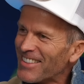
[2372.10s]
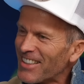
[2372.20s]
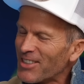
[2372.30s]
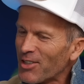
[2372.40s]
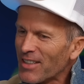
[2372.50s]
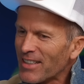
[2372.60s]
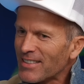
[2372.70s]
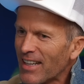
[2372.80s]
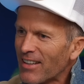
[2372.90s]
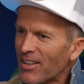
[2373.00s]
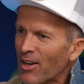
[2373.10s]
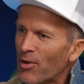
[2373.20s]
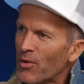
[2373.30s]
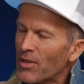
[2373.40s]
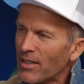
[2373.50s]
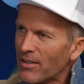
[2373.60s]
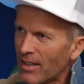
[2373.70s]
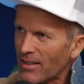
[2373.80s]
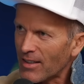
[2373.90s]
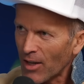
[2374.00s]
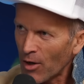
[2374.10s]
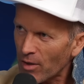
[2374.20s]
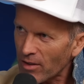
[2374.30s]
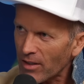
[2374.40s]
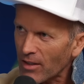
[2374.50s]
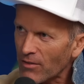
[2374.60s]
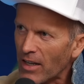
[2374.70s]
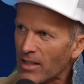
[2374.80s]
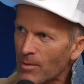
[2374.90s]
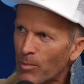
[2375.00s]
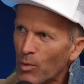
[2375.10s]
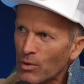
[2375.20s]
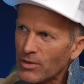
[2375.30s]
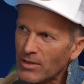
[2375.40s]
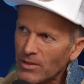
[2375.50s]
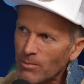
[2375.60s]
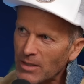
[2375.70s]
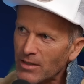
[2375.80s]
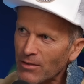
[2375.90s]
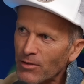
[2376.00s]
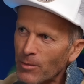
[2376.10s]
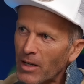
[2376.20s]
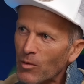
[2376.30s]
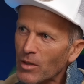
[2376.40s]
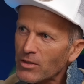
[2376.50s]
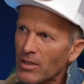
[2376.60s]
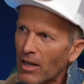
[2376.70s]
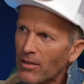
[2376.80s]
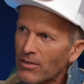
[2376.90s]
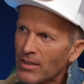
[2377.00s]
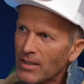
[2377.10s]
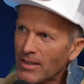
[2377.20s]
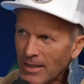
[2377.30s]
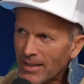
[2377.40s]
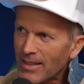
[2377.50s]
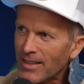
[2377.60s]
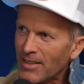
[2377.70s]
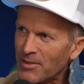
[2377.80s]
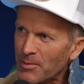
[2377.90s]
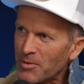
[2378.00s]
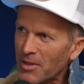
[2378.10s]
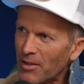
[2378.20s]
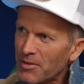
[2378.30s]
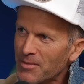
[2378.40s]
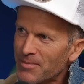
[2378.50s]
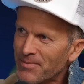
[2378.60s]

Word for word: As I jokingly say, the only thing, the only thing of any importance missing from anyone's life is themselves.